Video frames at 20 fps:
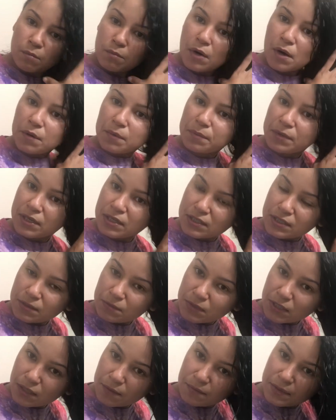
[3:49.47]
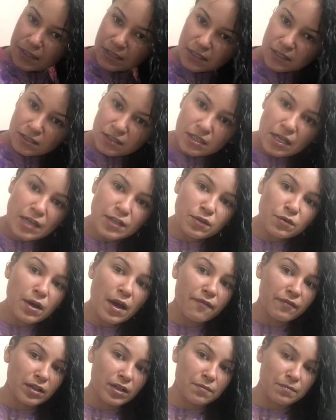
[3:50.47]
Probably put in some clip-in extensions. I do
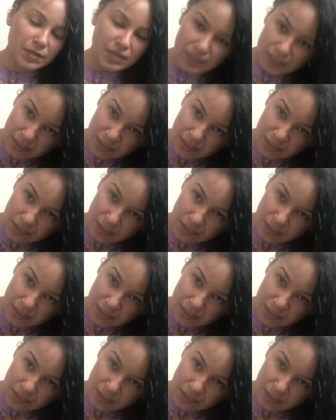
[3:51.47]
have clip-in